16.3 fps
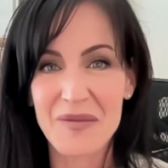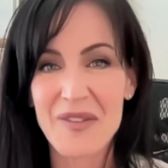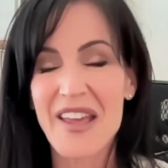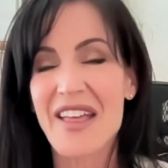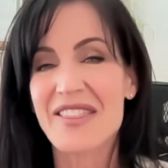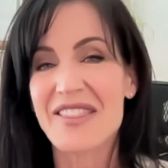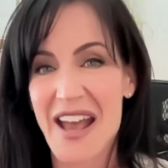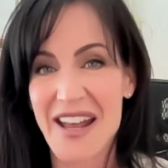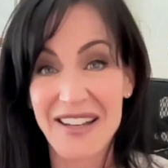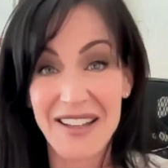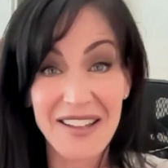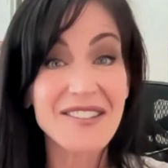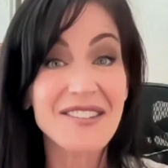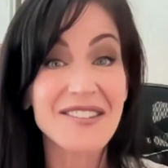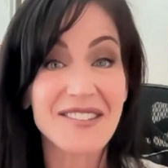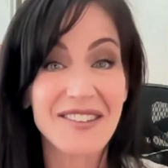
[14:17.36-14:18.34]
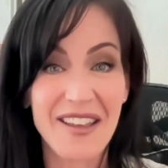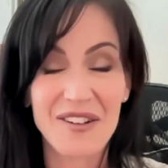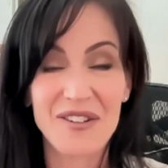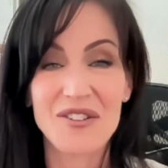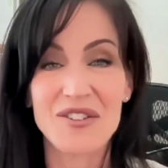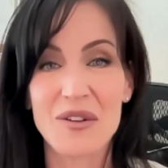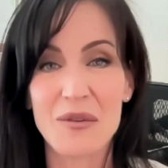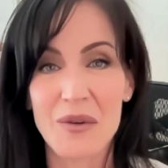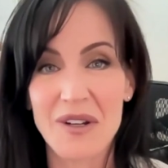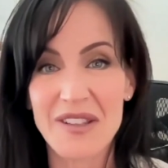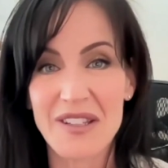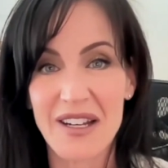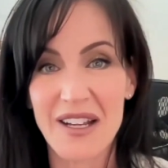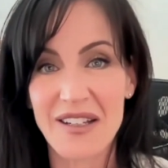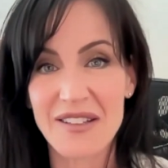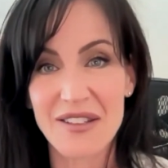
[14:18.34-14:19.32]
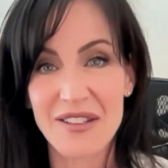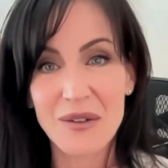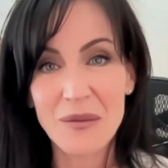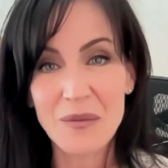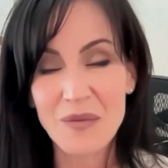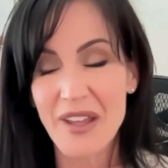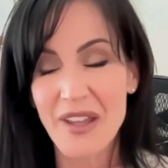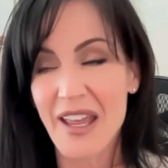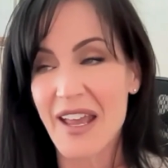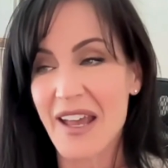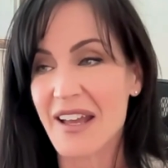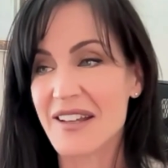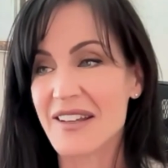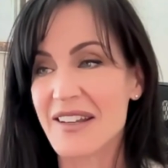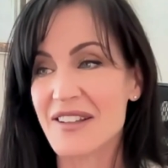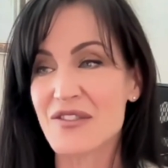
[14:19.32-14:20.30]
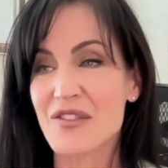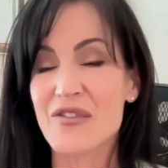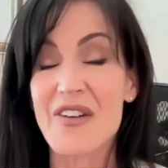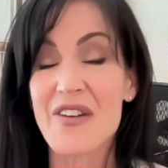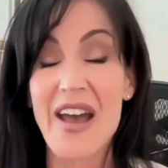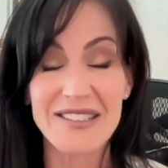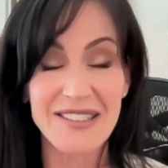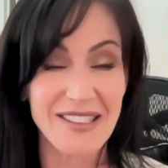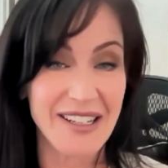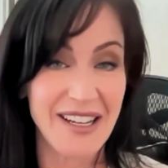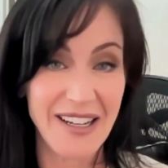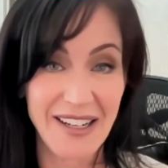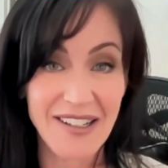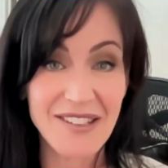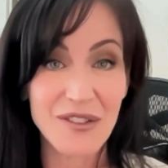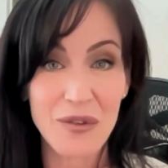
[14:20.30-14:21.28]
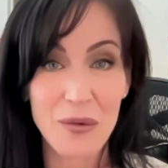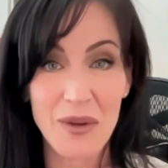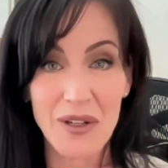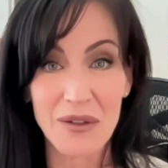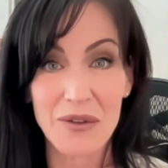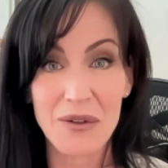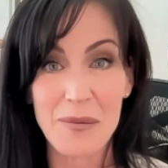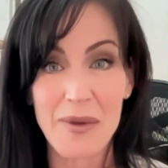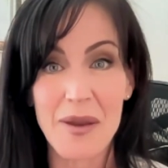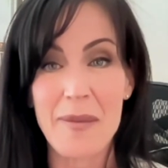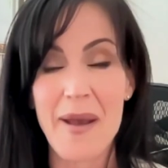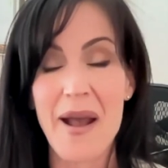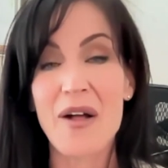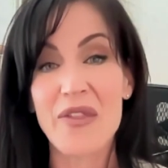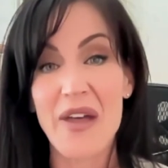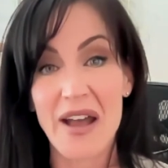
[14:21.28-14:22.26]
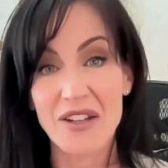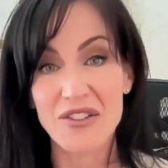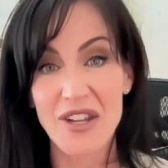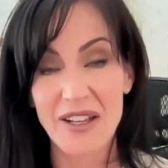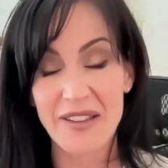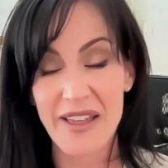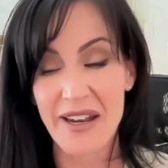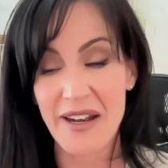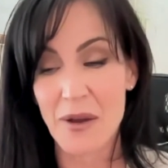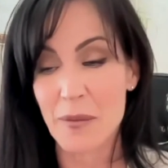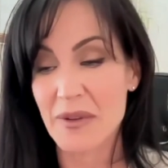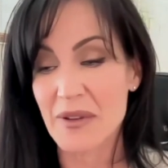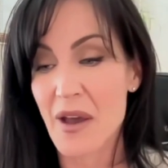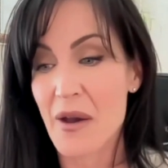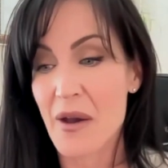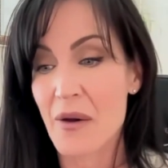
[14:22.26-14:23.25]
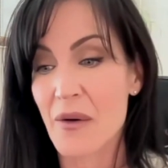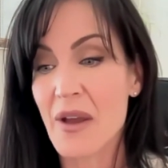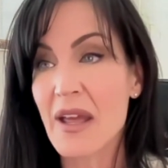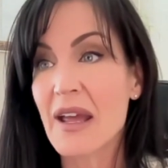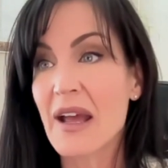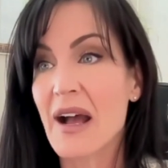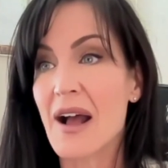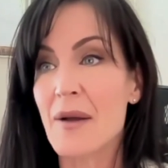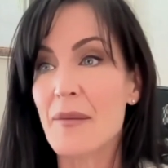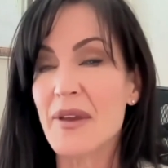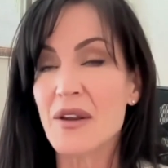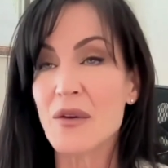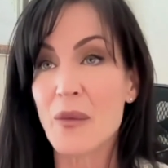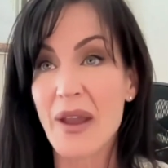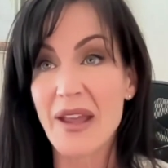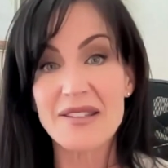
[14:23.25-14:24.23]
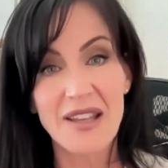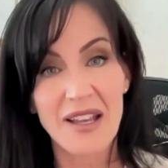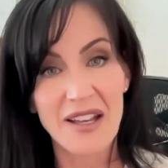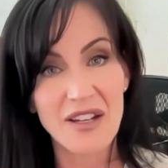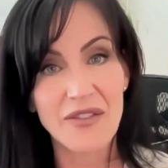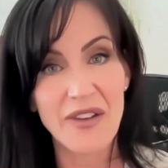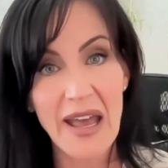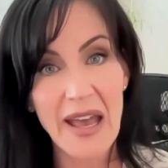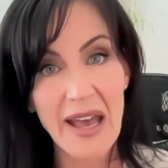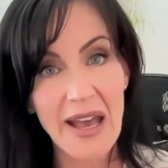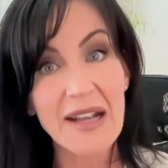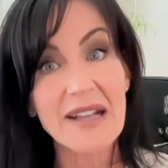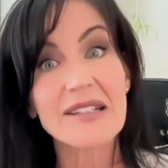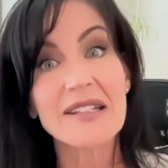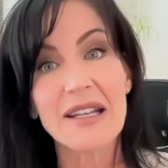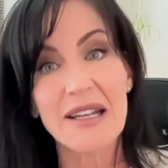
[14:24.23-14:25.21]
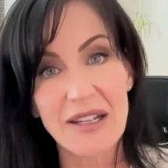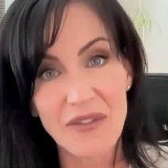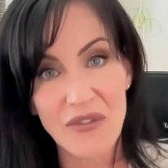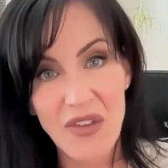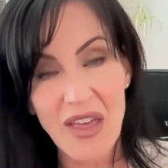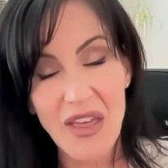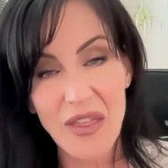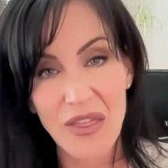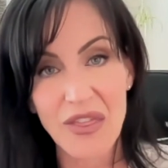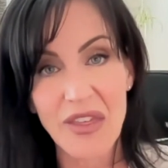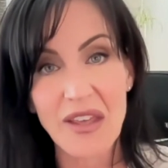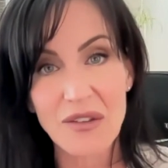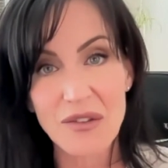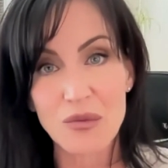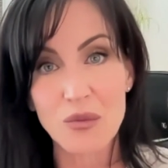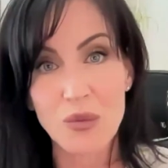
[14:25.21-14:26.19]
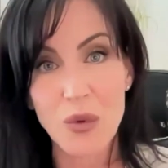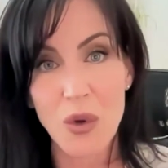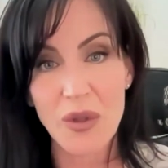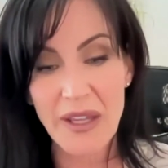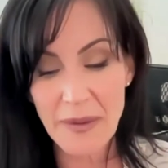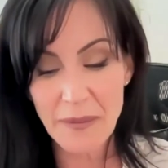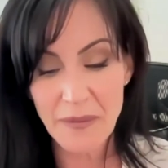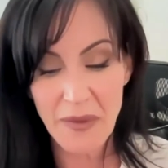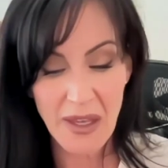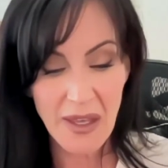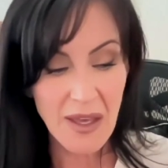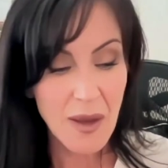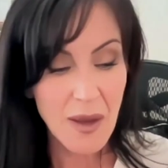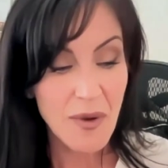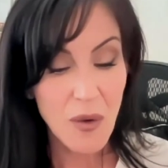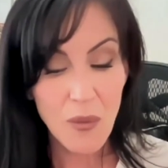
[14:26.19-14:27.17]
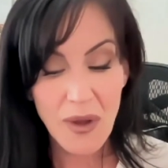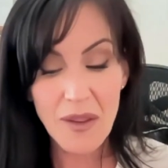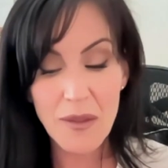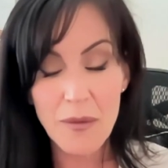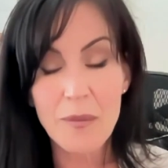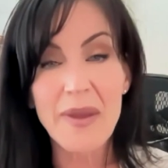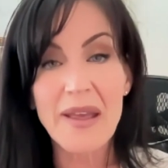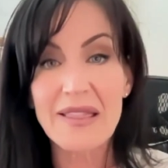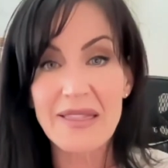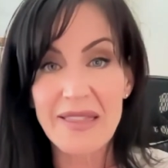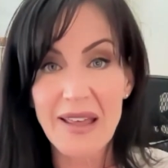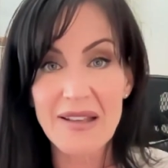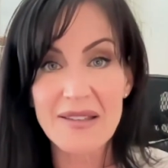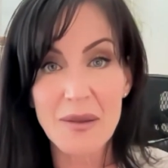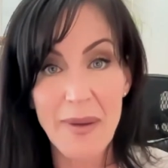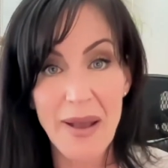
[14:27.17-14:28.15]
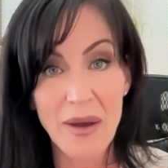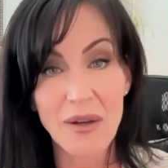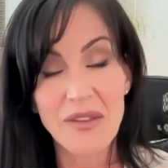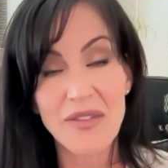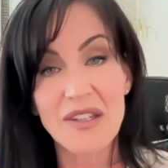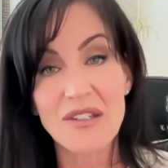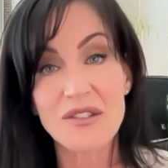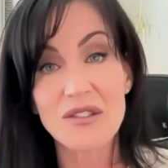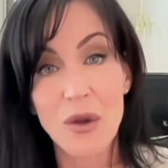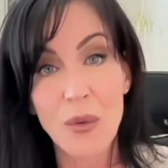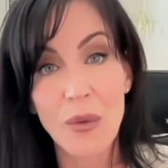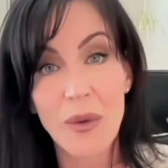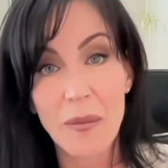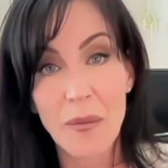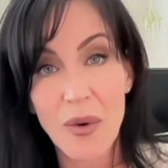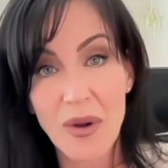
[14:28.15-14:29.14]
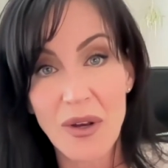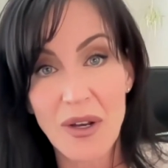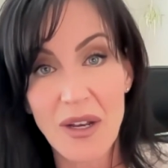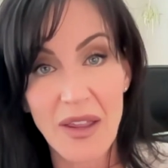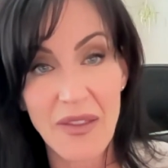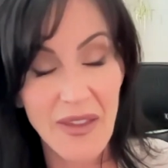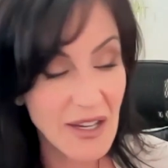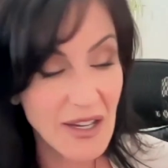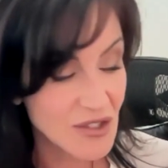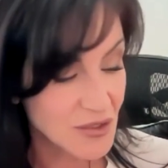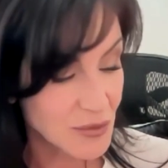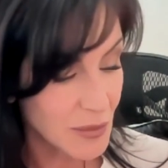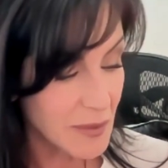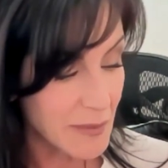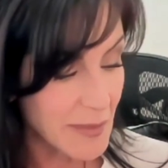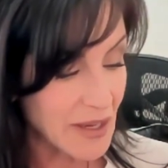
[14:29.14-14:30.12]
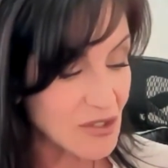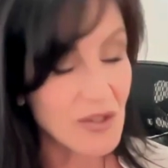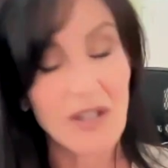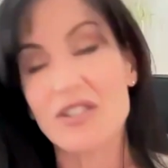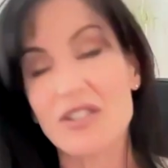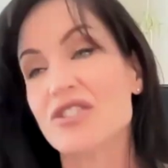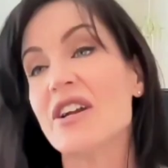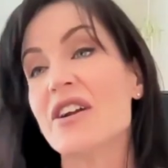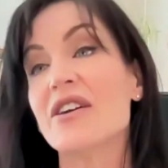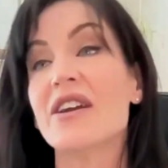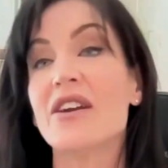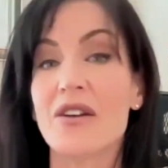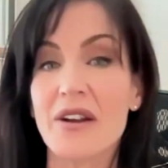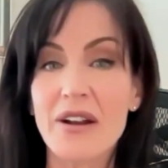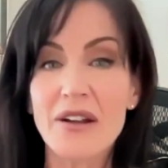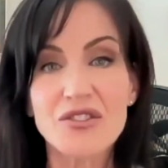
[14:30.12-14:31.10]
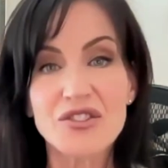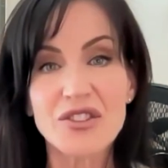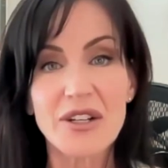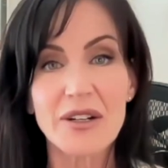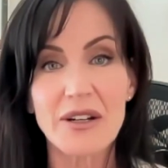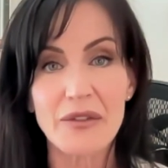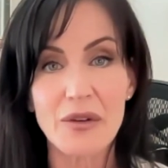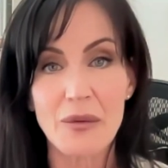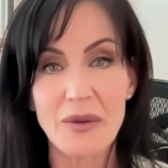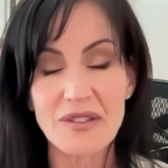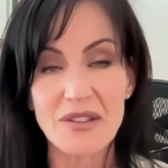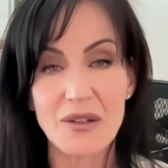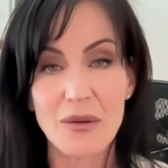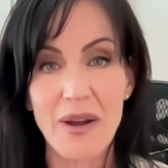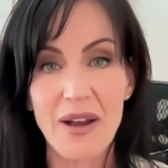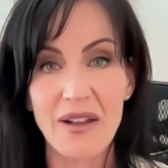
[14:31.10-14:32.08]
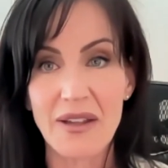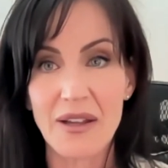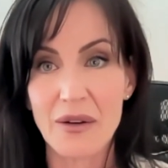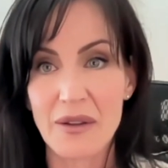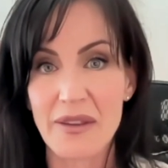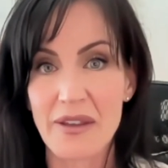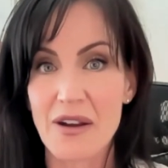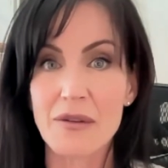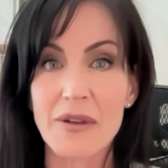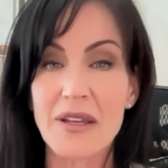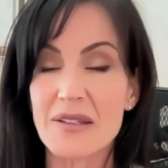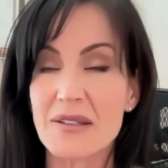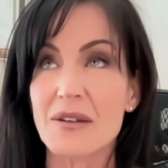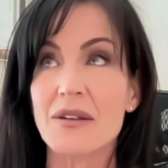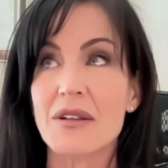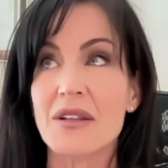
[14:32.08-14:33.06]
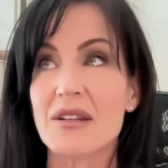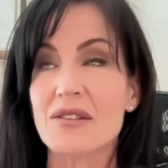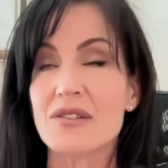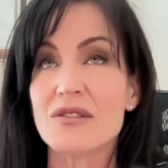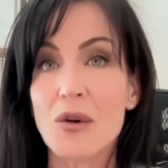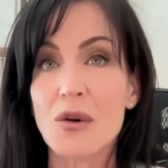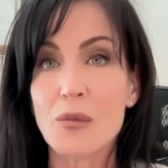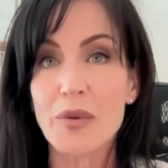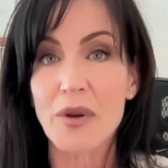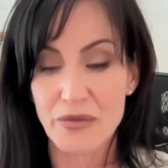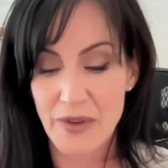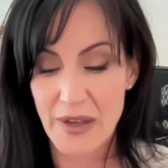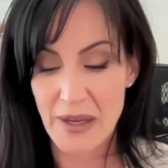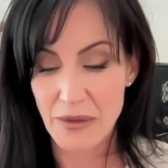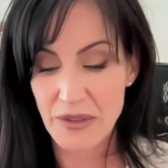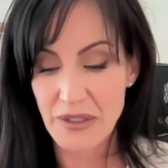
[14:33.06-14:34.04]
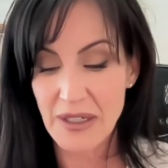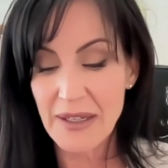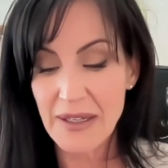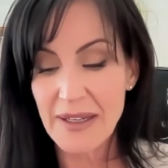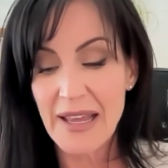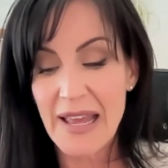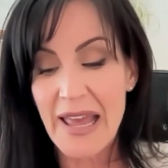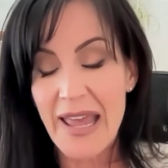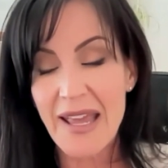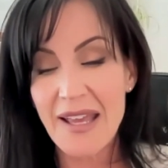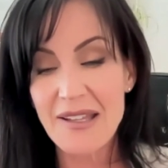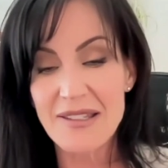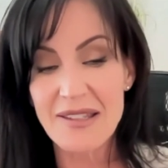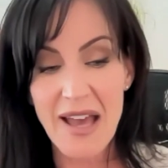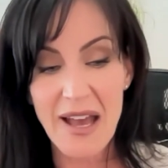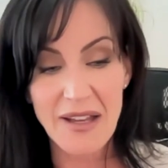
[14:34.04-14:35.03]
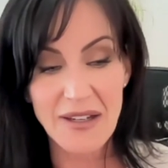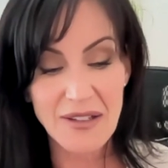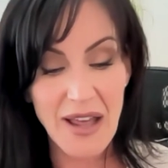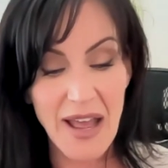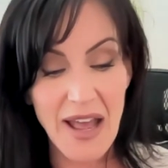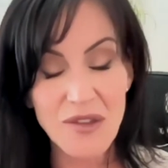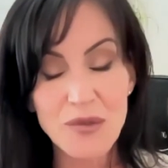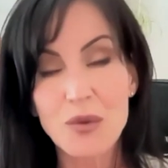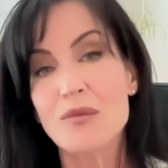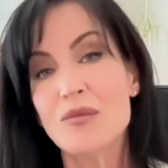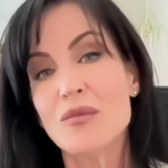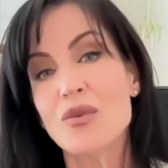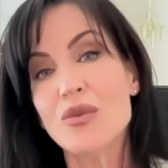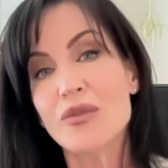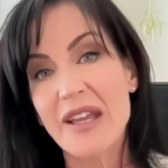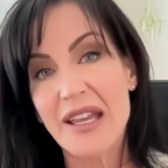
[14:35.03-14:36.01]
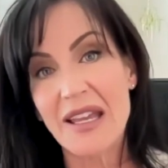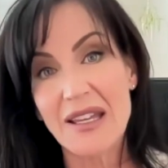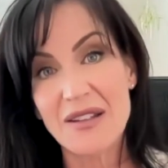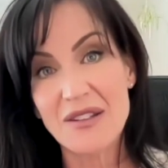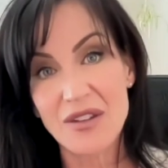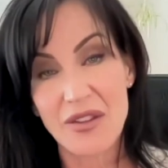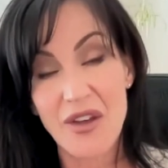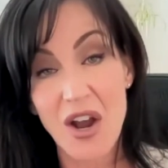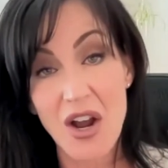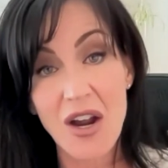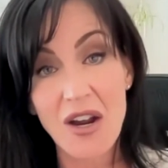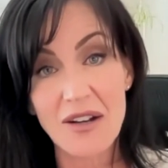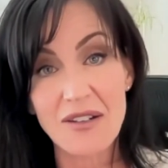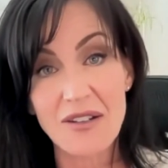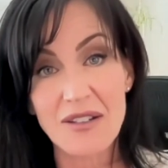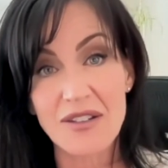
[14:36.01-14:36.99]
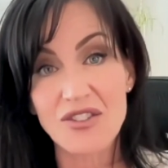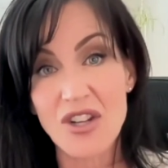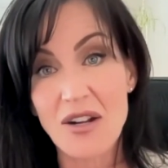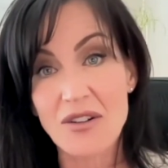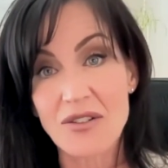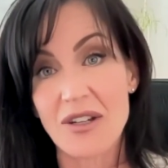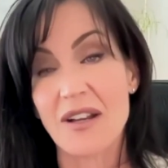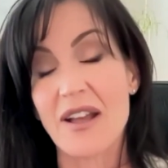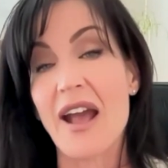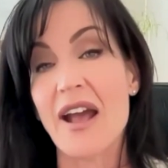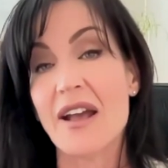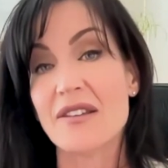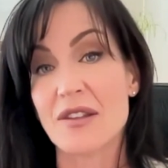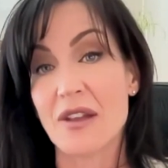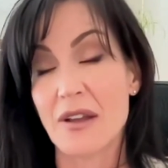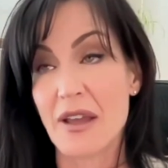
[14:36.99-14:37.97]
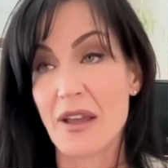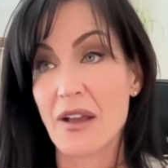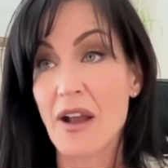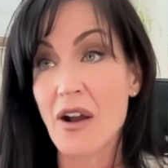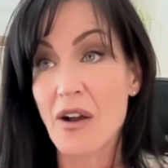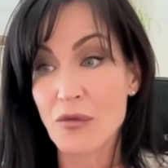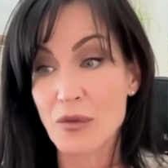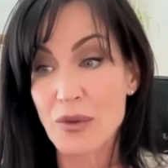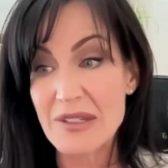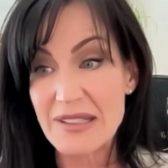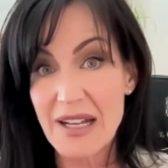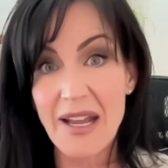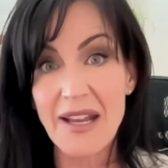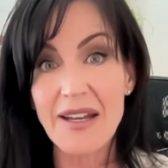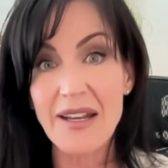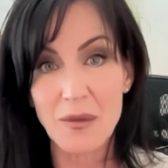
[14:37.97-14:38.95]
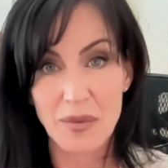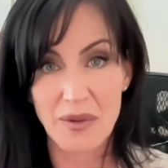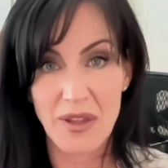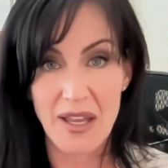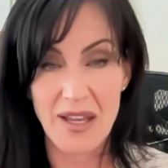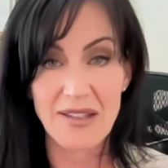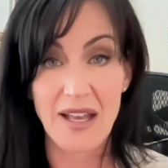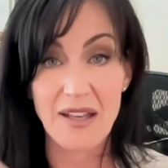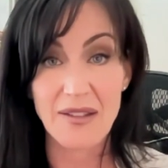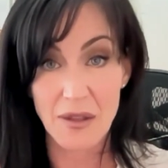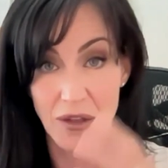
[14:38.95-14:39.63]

That is the energy work that I do. And it's fascinating. So if you want to learn a bit about that, check that out below. In a way, it's kind of a hack to kind of get things rolling. But one of the big things about it that's so important, and that I just want to make sure I share here, and I'll share it every once in a while here and there, because it is so profound, is that as we're moving into the heart chakra as a residing place, as